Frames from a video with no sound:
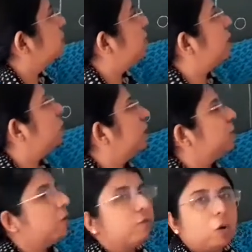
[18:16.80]
b value that
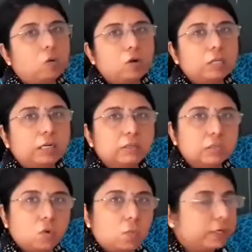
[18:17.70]
we have found out, that is
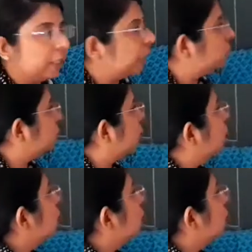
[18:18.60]
0.83.